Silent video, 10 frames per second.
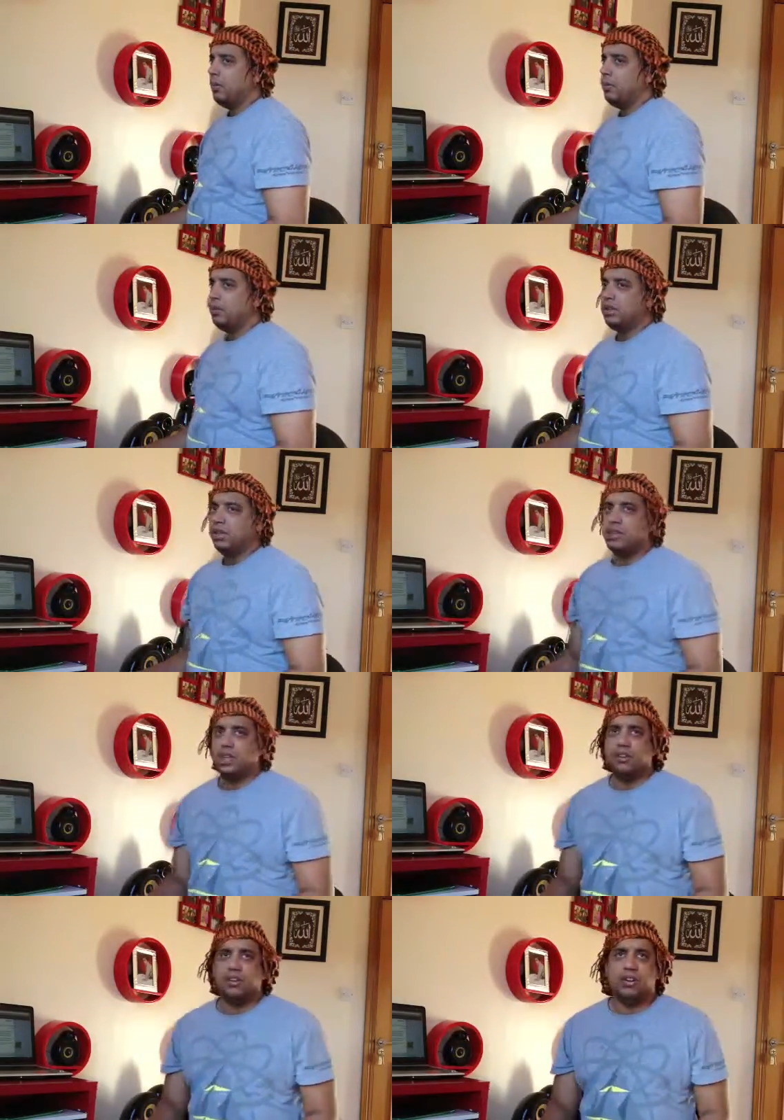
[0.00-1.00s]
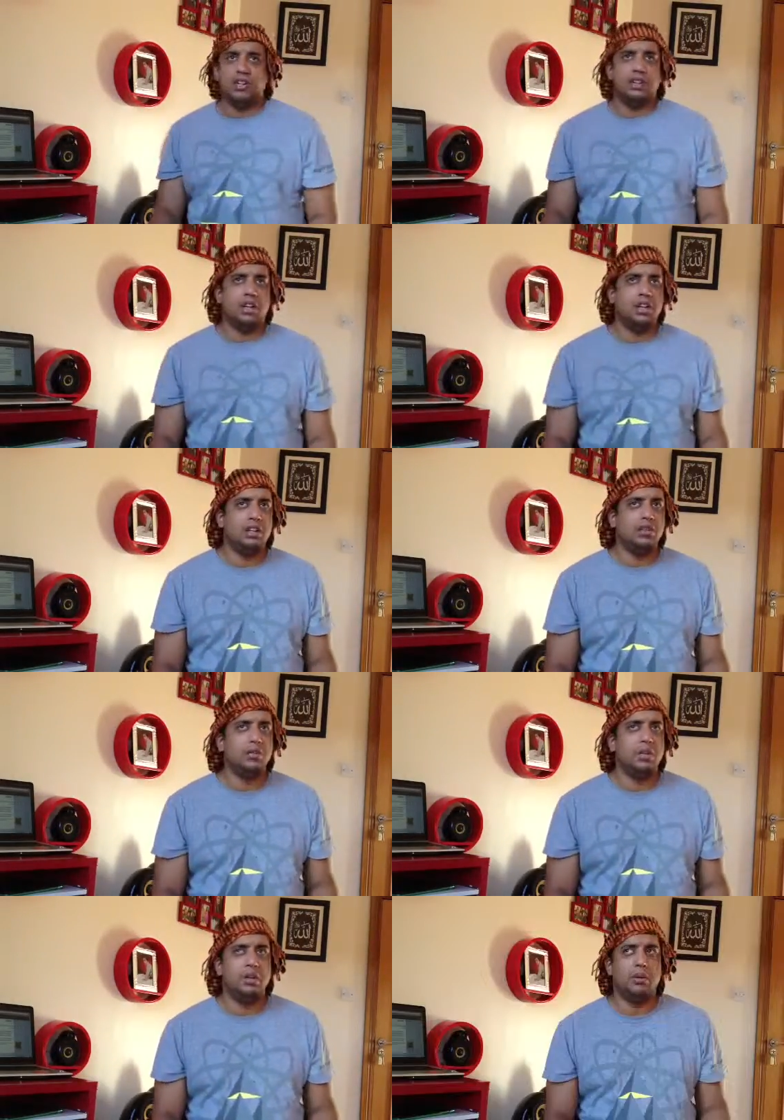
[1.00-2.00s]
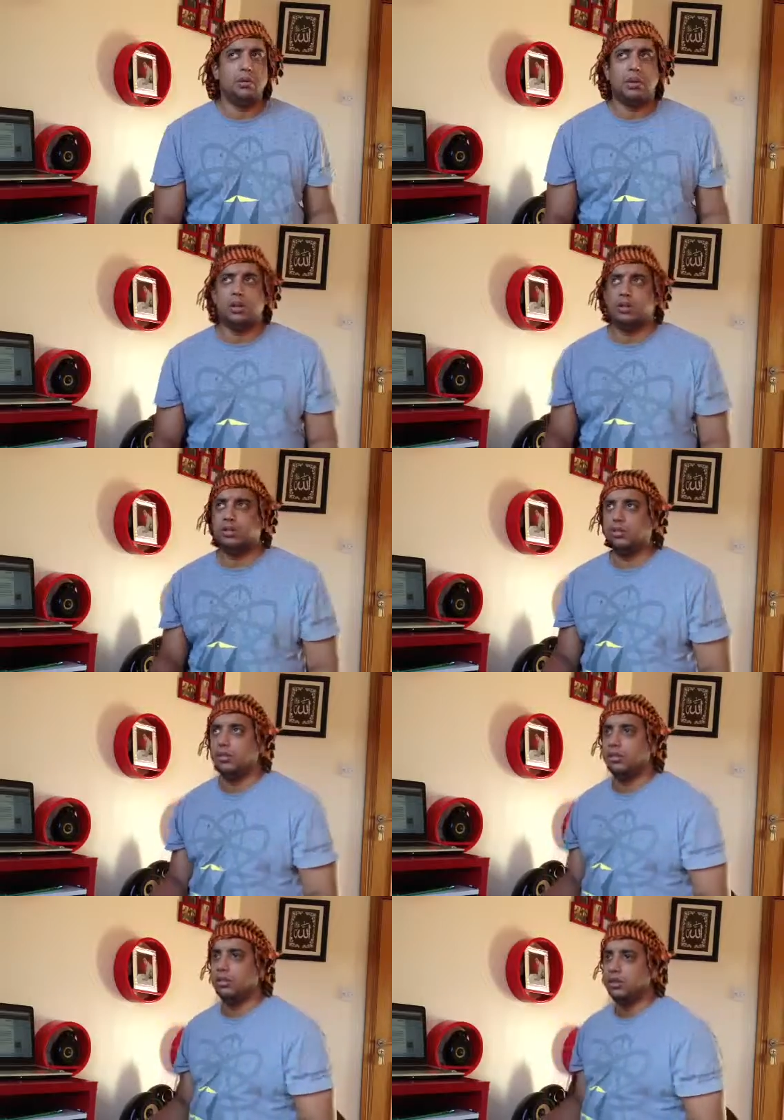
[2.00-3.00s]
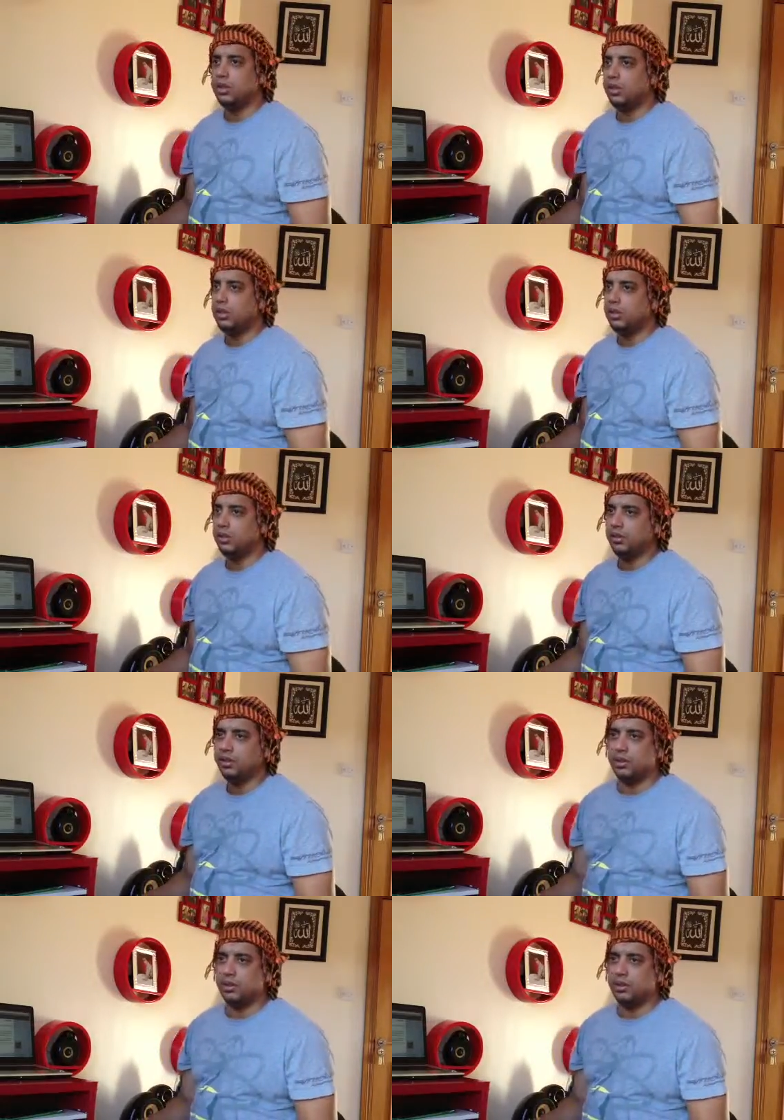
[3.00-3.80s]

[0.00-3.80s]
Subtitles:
people think they're very intelligent with their remarks, and